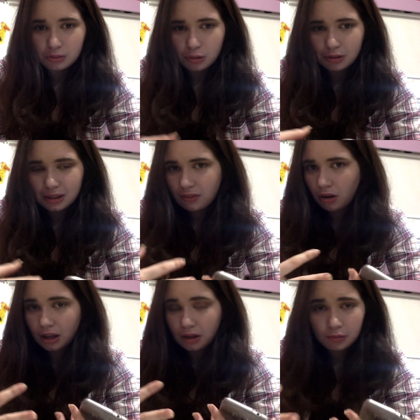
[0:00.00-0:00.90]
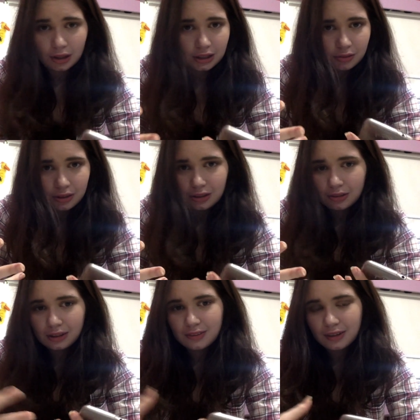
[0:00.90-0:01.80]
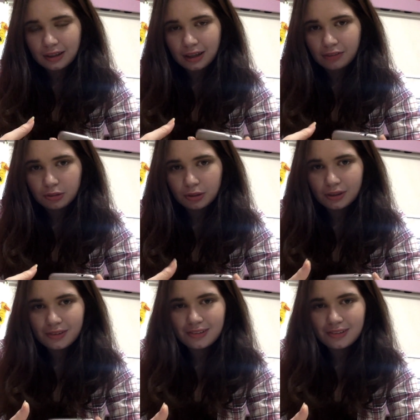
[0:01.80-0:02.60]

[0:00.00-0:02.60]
ruined because I get really, really, really sick afterwards.